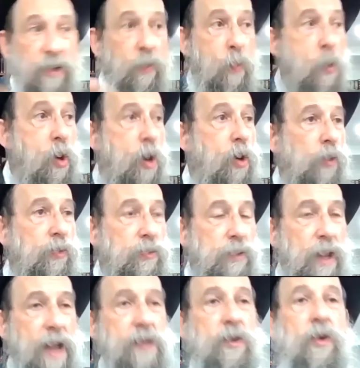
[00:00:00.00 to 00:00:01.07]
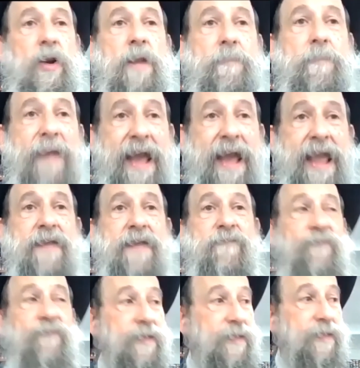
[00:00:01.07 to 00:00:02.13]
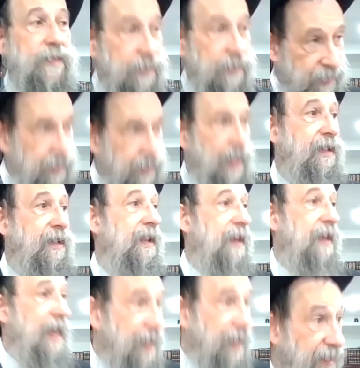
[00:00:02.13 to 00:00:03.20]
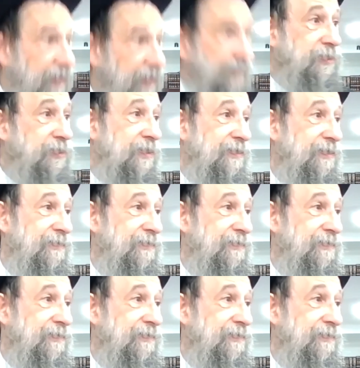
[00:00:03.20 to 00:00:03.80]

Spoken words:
the world, and you're going to behave like a Yid?